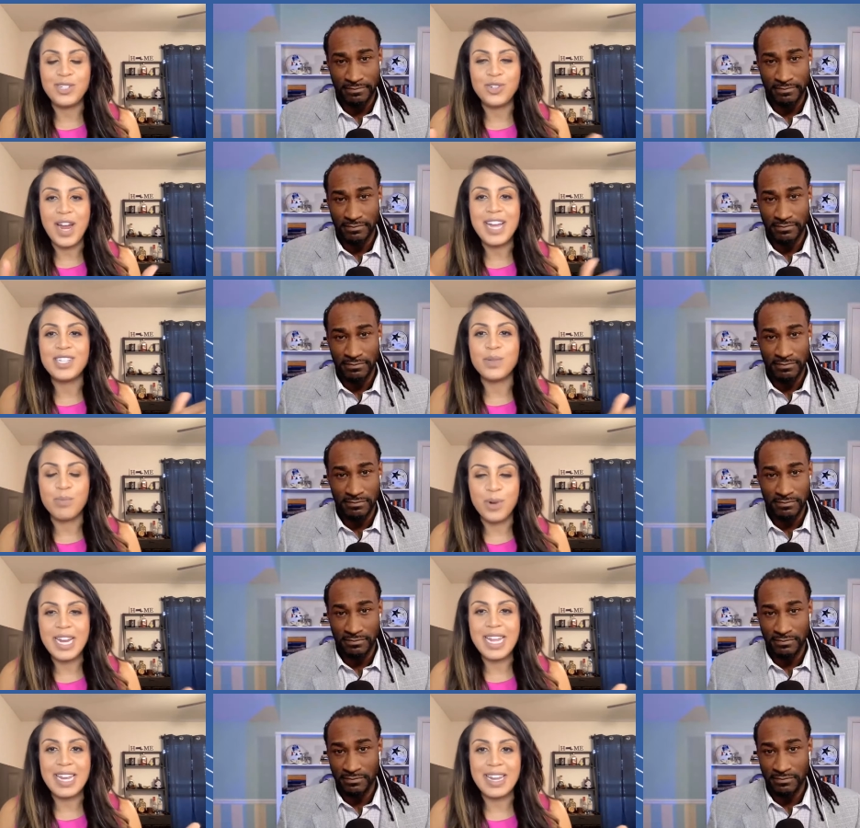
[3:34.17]
Speaker 1: trying to
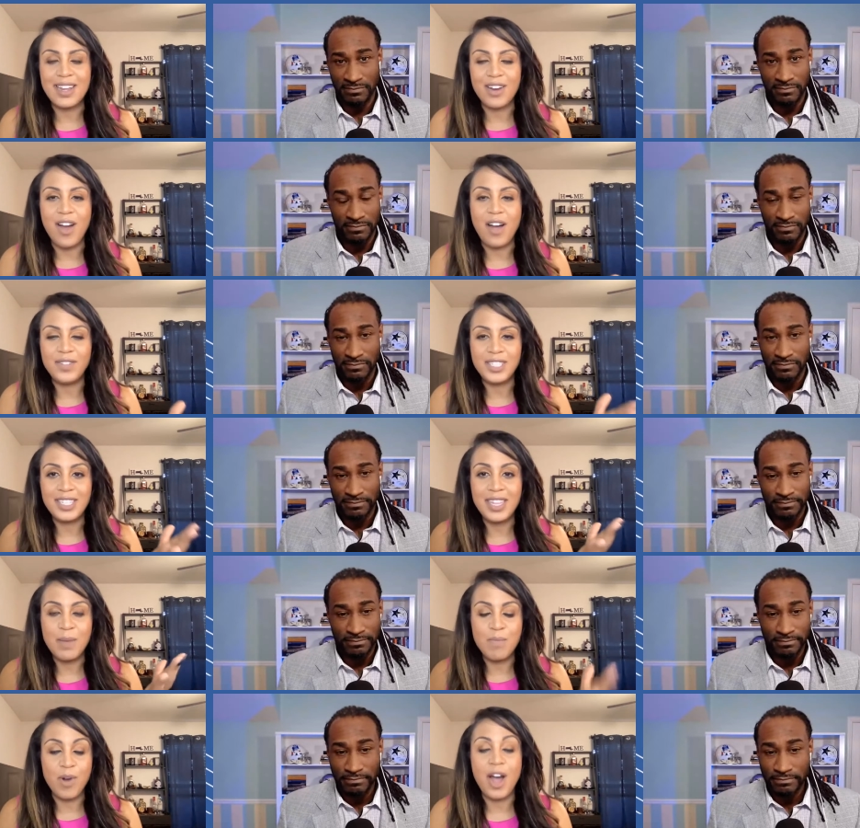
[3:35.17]
bring in here? Obviously
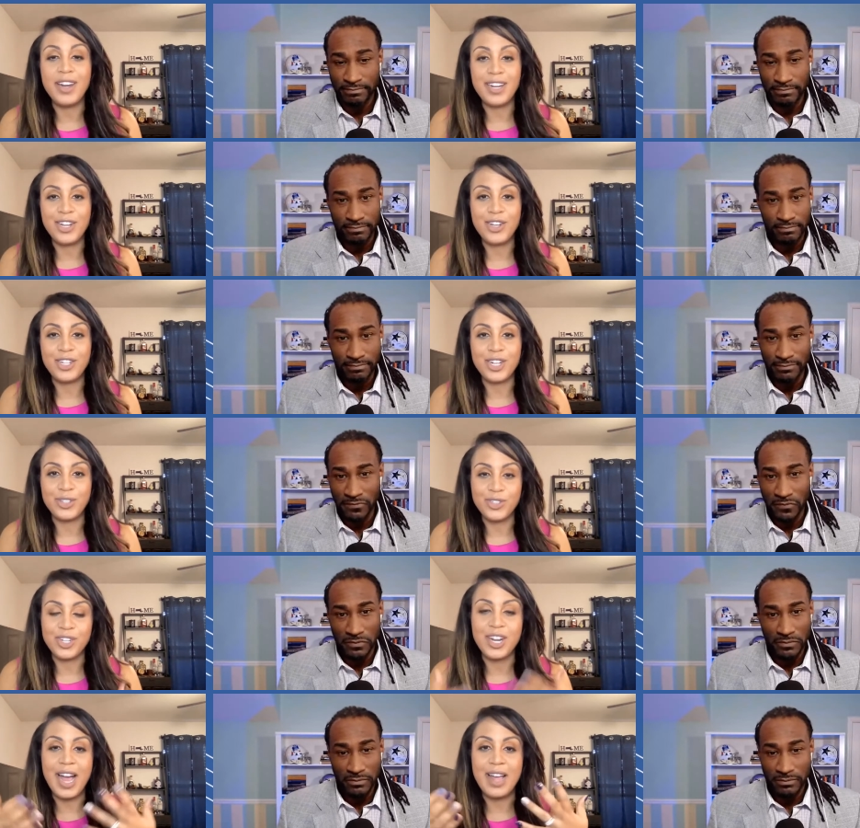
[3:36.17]
they brought in a good
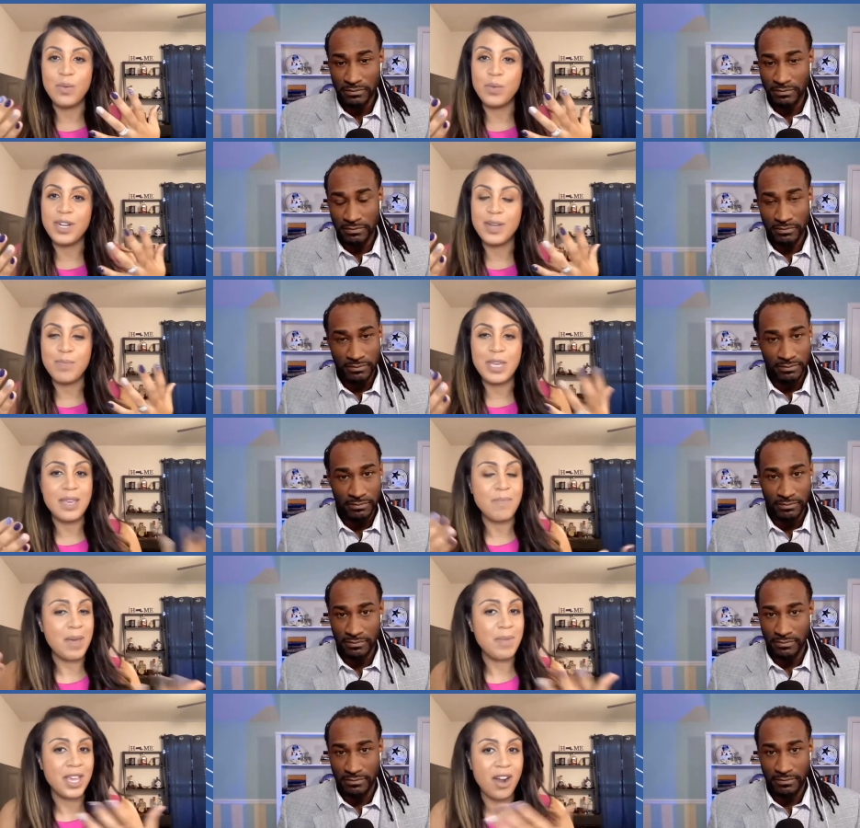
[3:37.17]
culture guy. Would it be
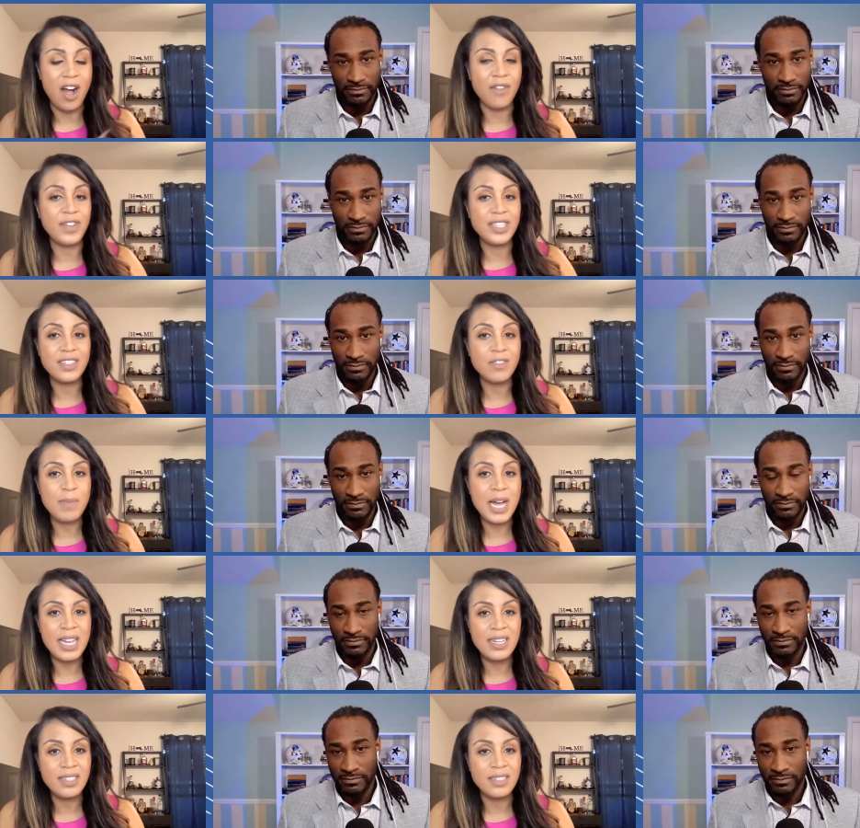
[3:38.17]
maybe an offensive
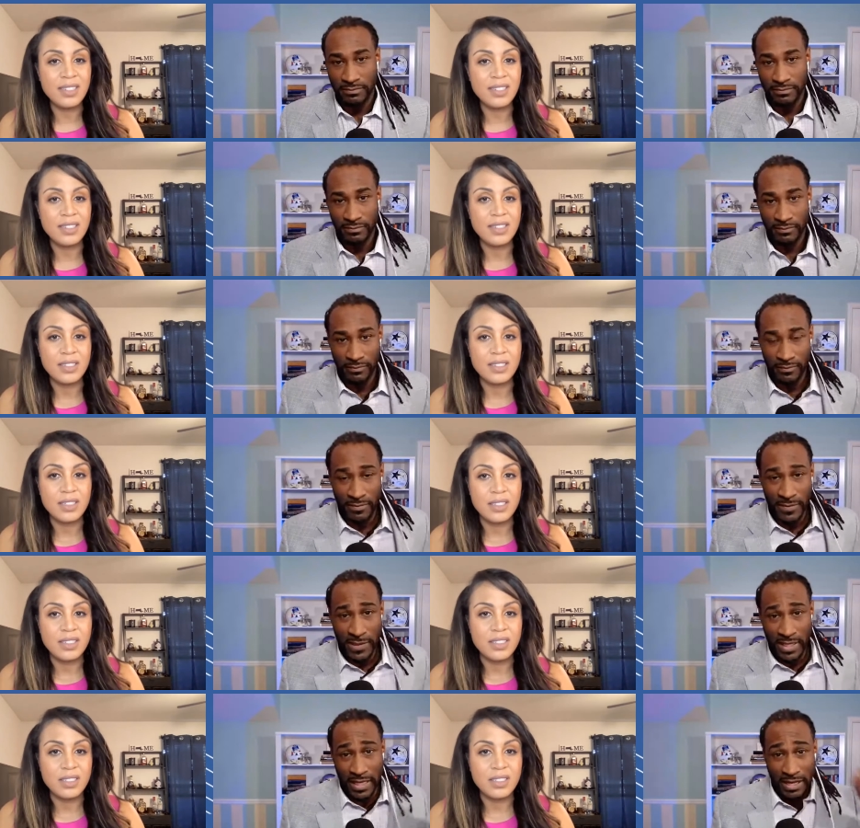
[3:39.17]
mind?
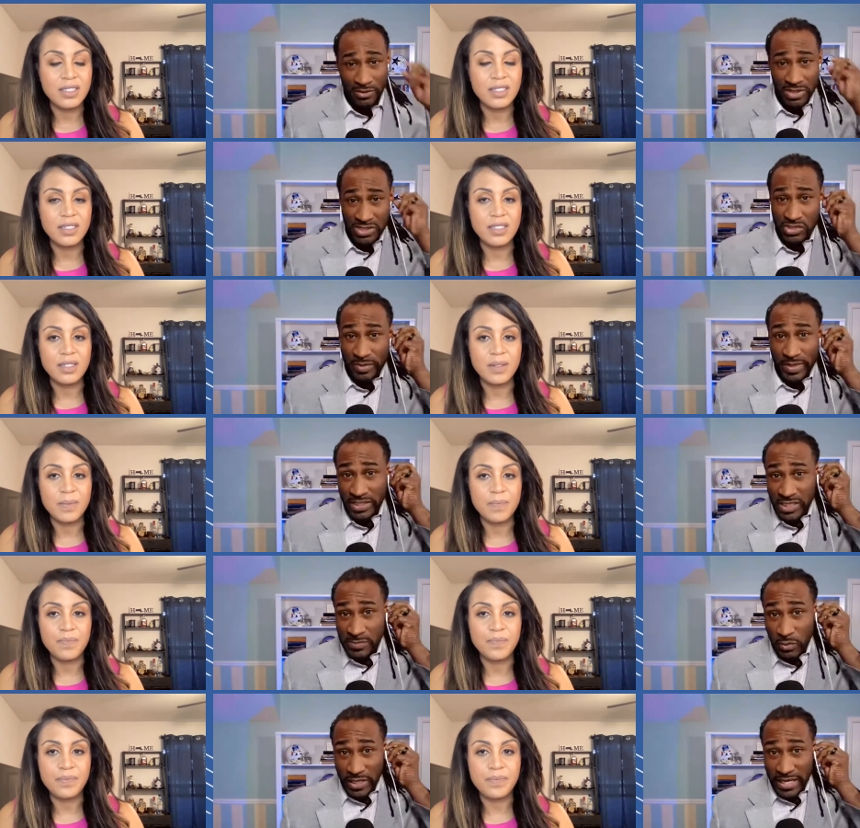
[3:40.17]
Speaker 2: I would assume at this
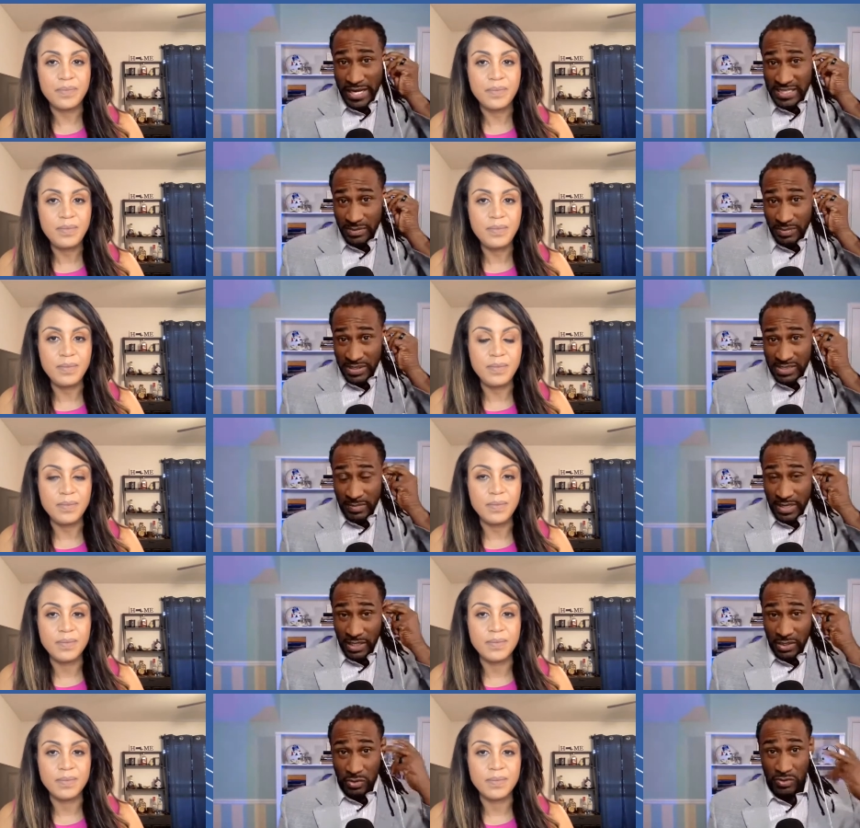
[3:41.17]
point it has to be
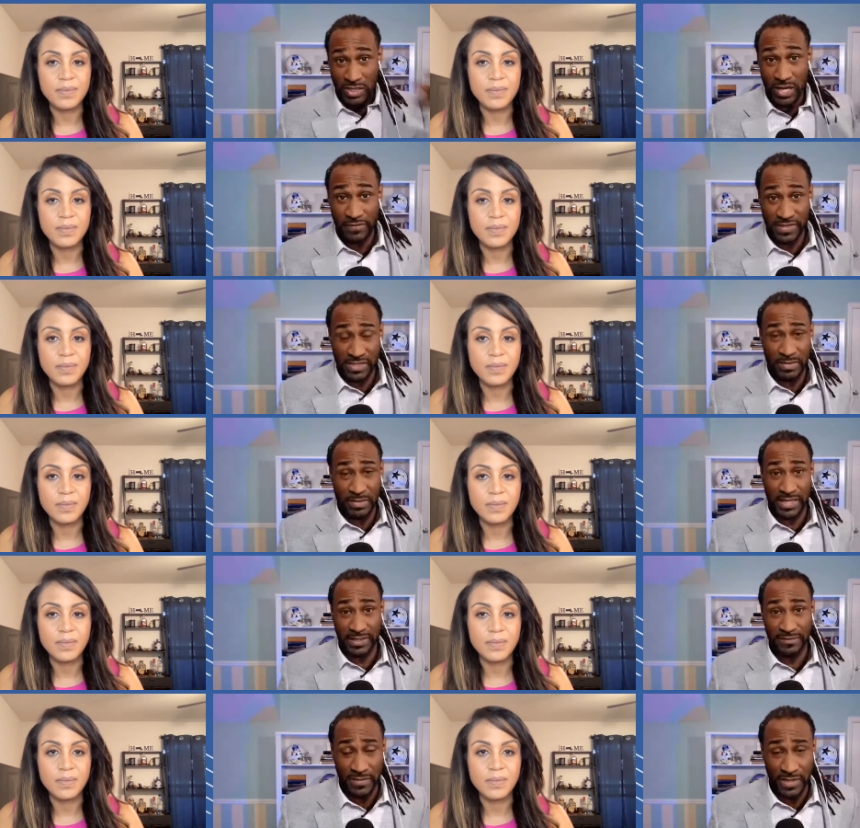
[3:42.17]
somebody who's offensive
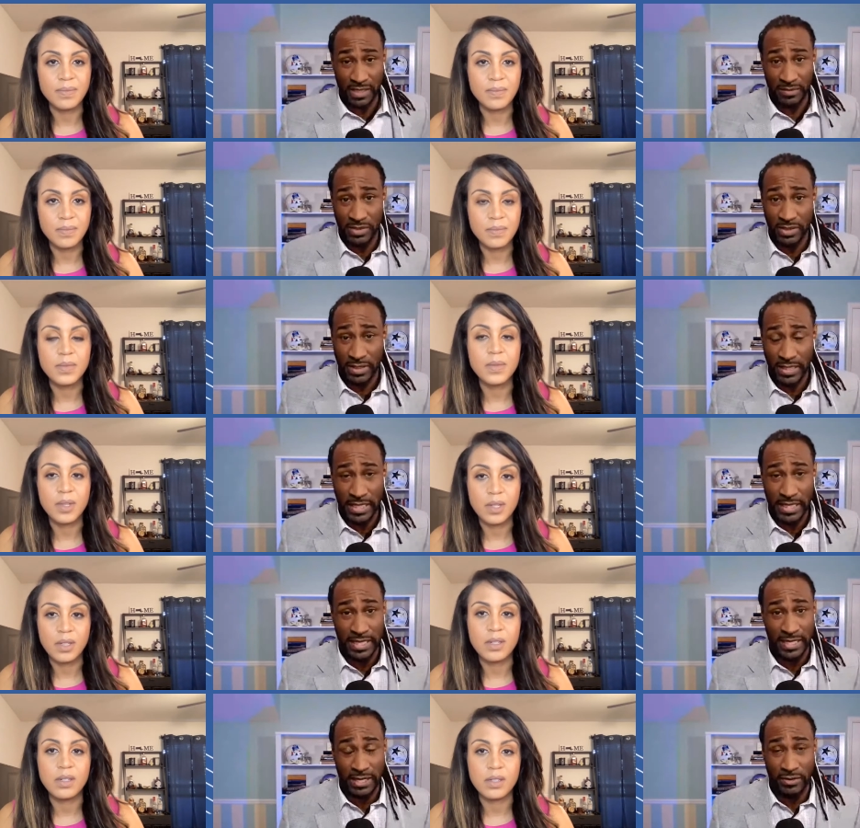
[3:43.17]
minded. He
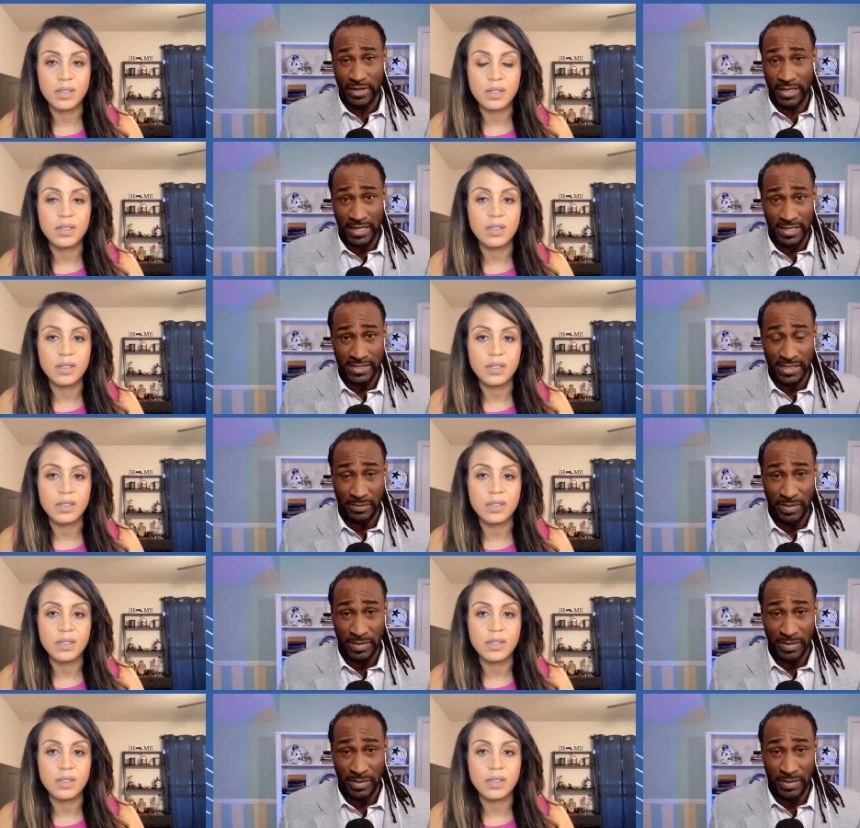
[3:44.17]
inherited, like I said, a